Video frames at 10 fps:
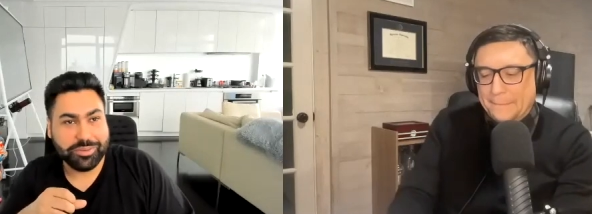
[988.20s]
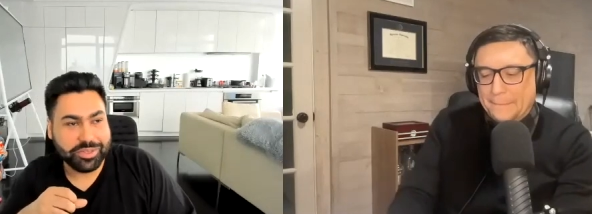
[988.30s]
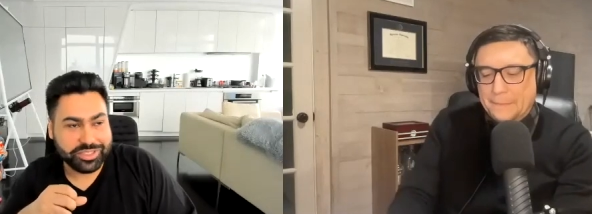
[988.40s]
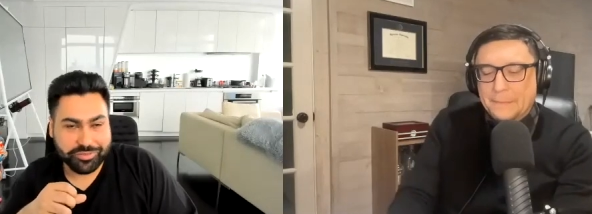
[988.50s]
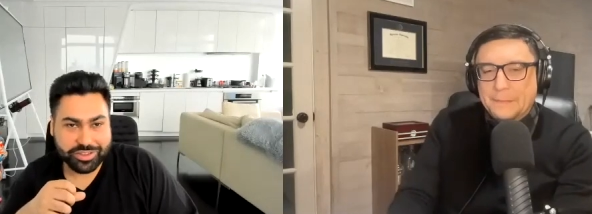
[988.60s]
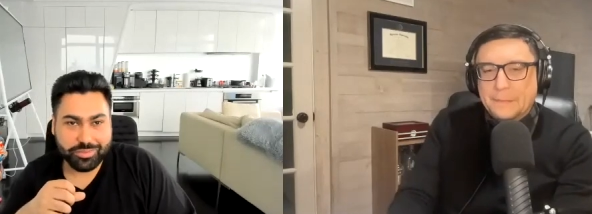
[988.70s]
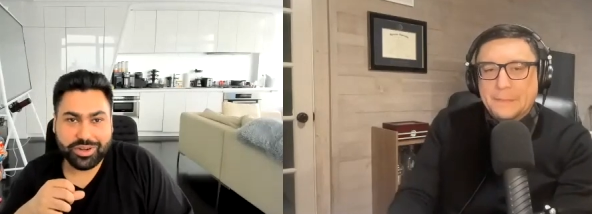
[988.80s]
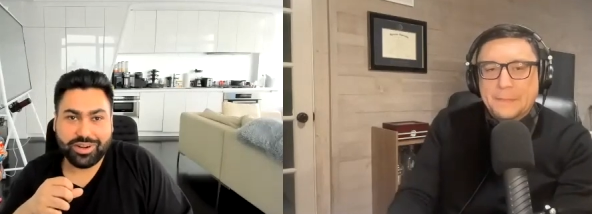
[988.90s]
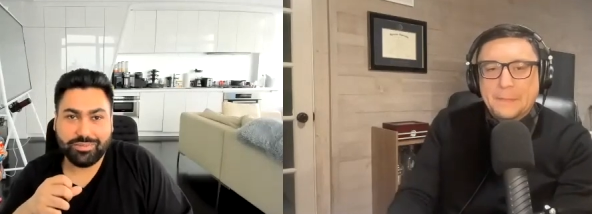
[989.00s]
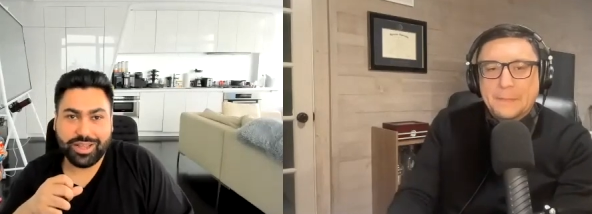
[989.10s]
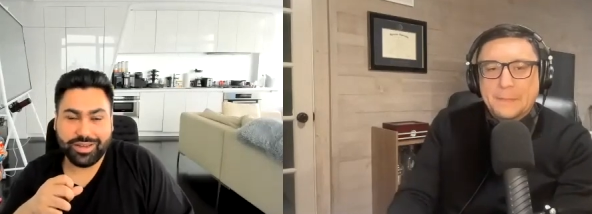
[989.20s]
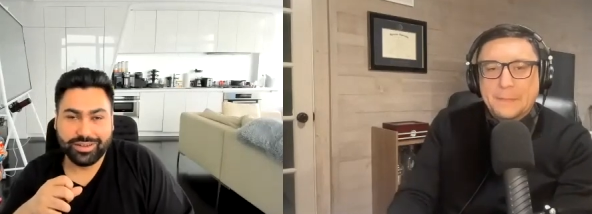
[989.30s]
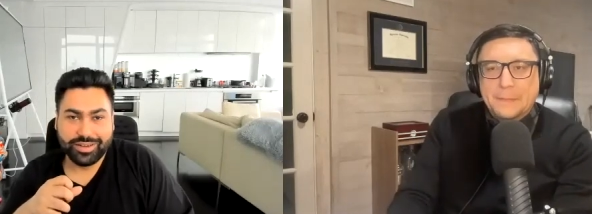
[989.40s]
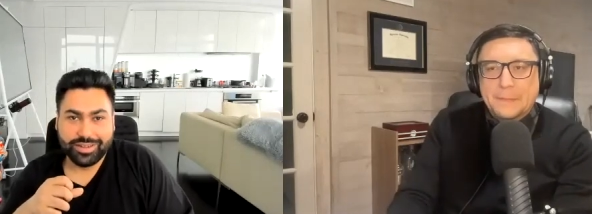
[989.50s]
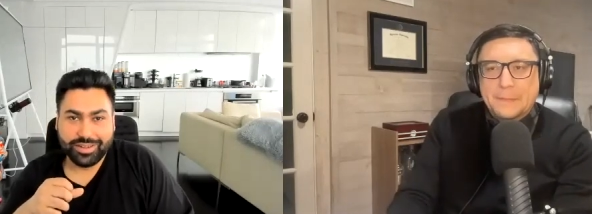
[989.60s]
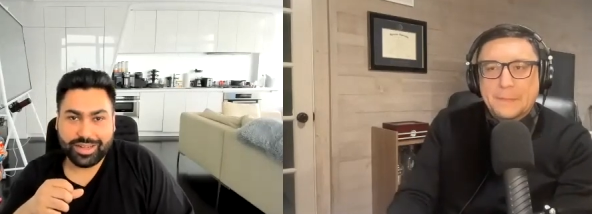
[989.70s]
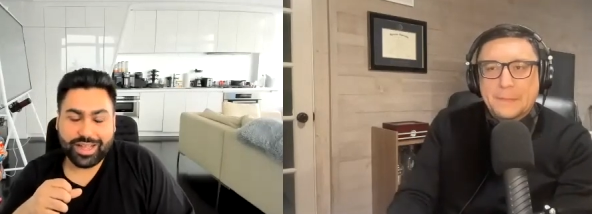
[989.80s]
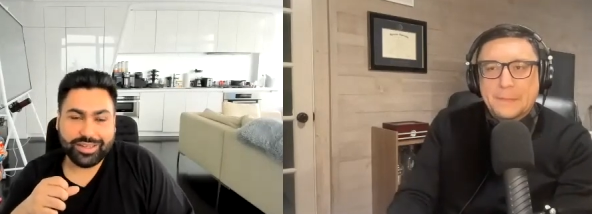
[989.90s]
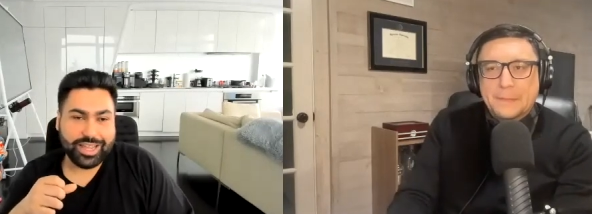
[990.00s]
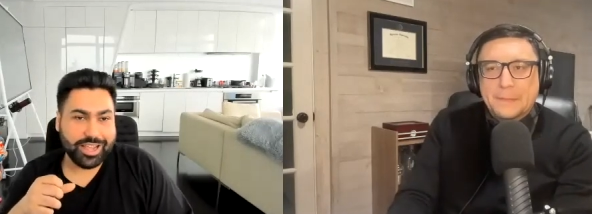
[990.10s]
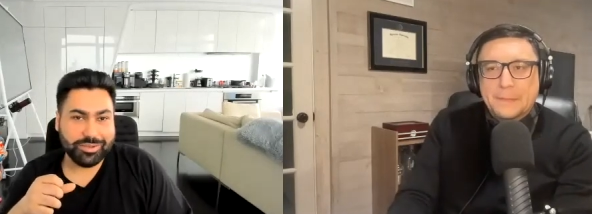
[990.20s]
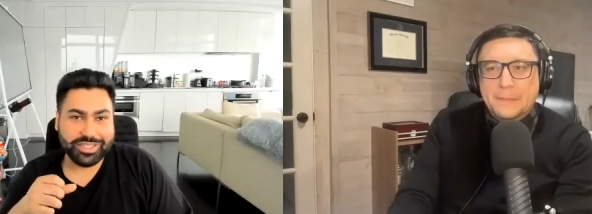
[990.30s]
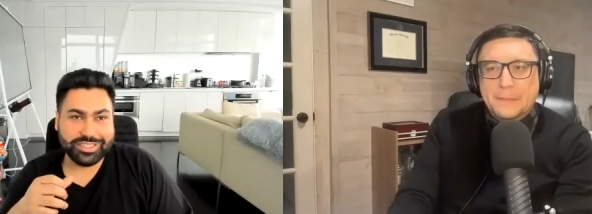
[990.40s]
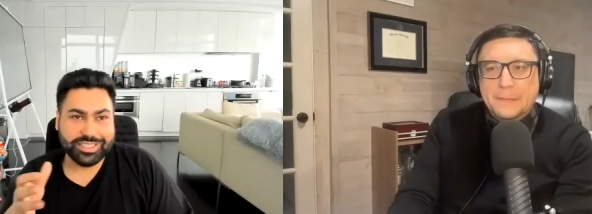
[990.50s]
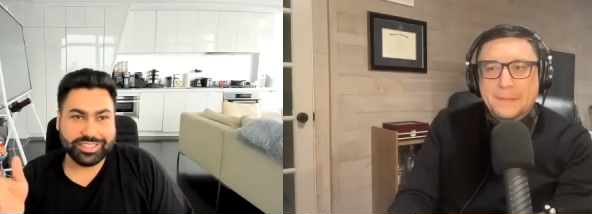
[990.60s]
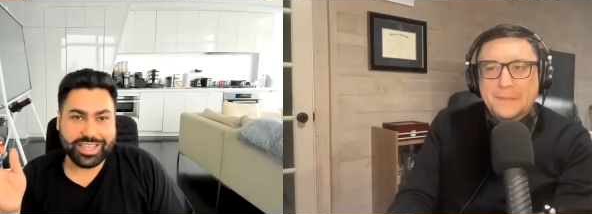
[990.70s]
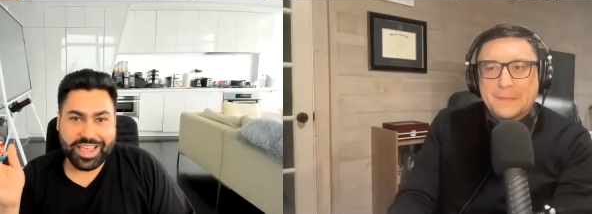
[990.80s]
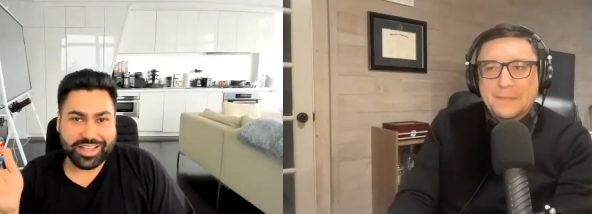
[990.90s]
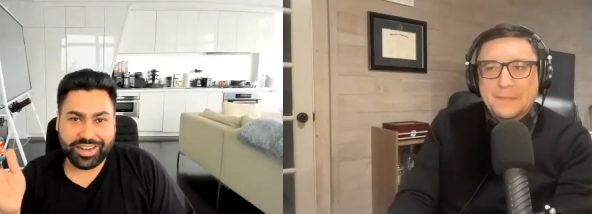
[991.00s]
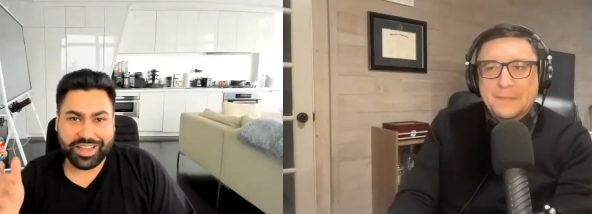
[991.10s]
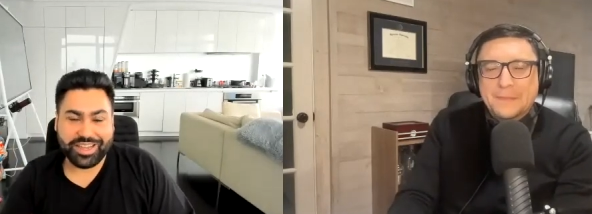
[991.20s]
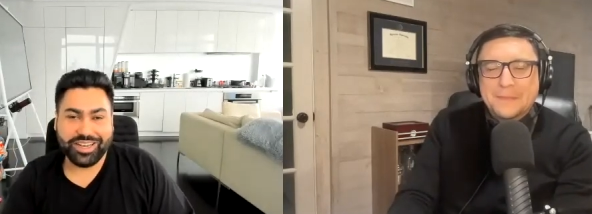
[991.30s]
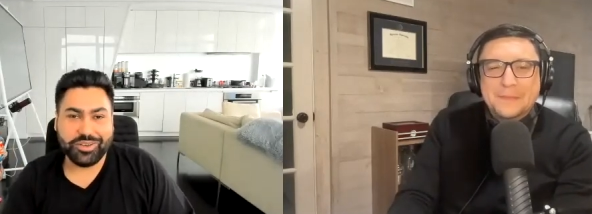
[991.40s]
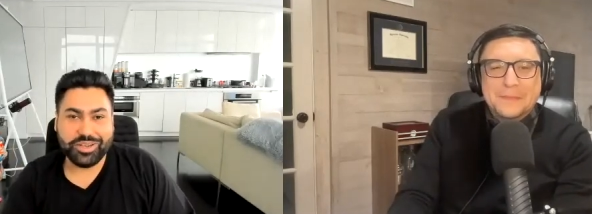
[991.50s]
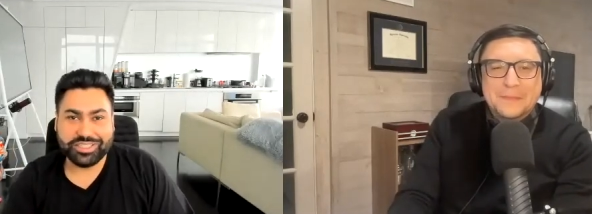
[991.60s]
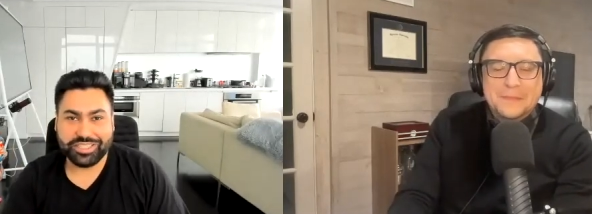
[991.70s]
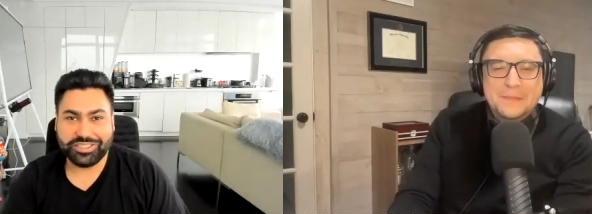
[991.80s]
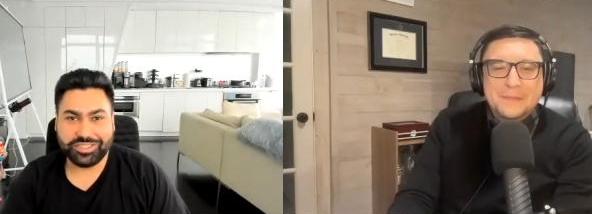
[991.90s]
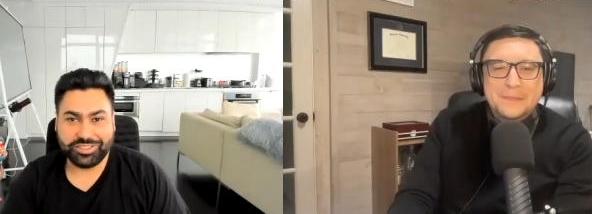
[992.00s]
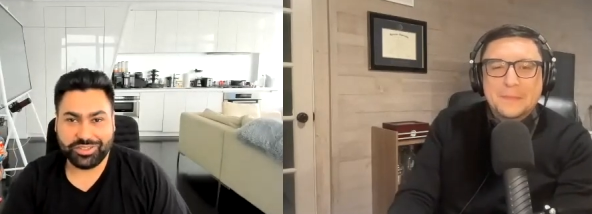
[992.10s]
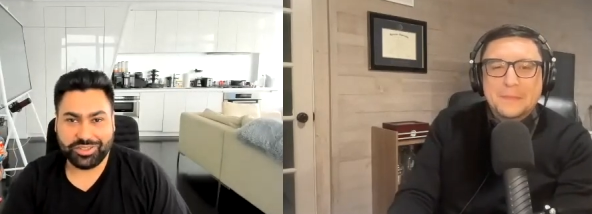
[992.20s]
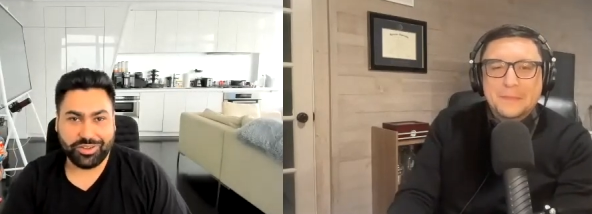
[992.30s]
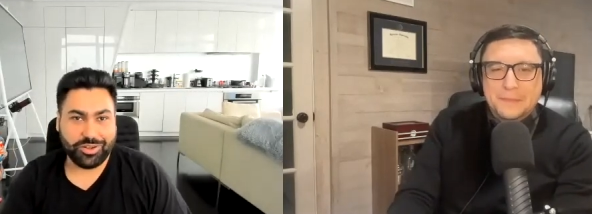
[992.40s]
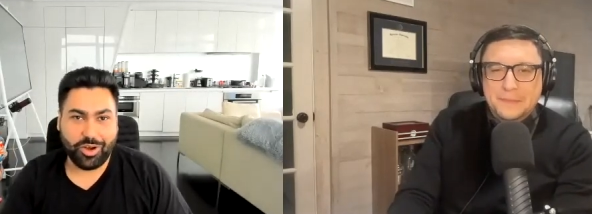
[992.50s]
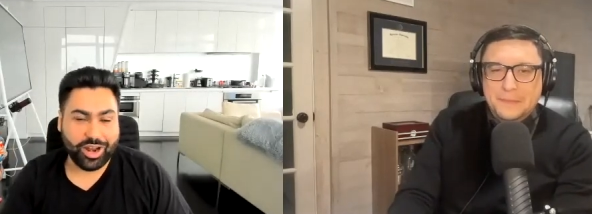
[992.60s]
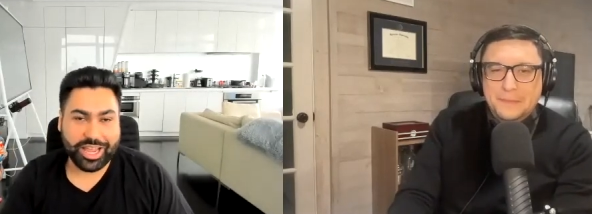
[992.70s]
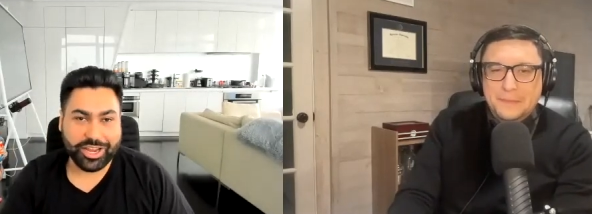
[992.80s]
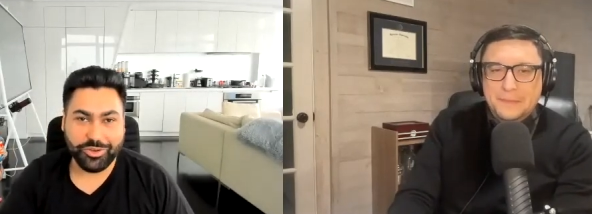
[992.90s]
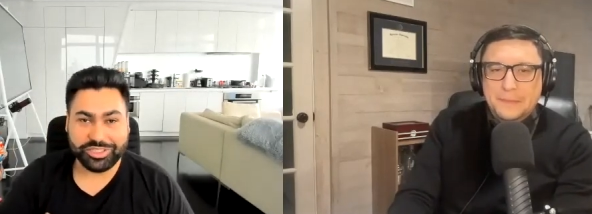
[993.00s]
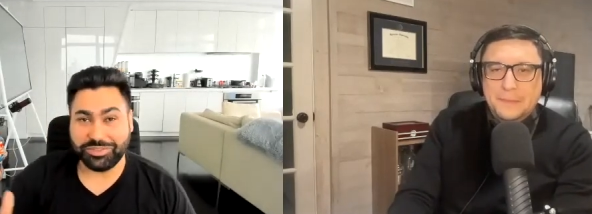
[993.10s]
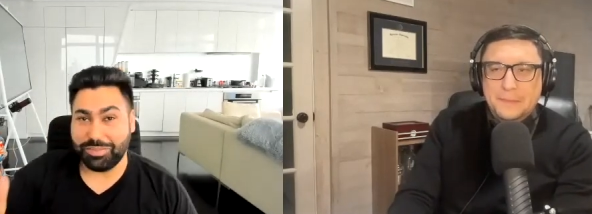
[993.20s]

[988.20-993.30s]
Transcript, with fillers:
Speaker 1: at myself in the mirror. I'm like, God damn, is this it? Like, is this all I could do? Is this